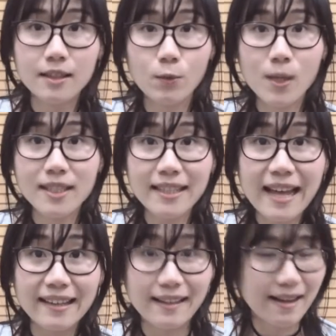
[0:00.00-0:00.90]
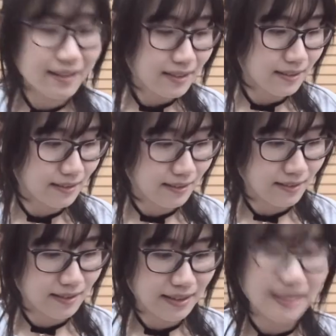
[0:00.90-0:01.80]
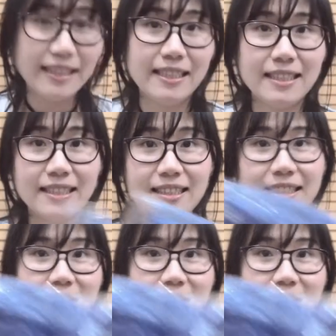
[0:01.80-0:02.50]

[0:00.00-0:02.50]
the one that I got is